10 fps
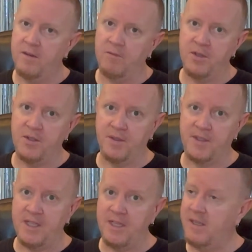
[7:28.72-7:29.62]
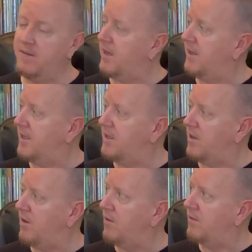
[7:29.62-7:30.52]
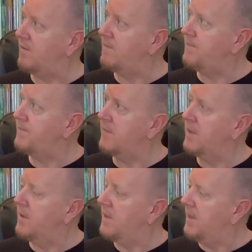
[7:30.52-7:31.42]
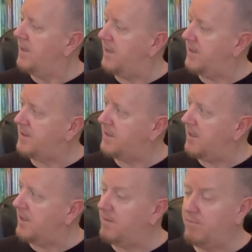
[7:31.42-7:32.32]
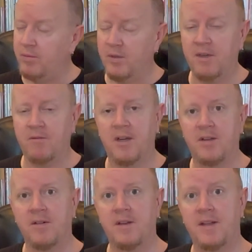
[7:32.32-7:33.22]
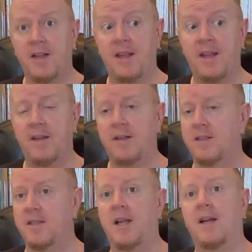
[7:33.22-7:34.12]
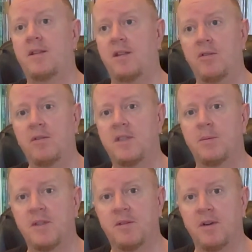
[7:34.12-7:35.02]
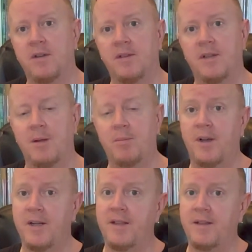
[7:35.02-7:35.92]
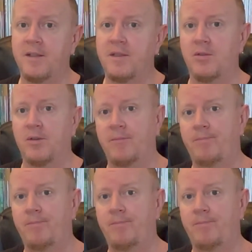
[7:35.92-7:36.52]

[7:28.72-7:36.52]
Original sleeve, Alain Delon. It's a brilliant record, and it's not the only Smiths record that I bought at that store.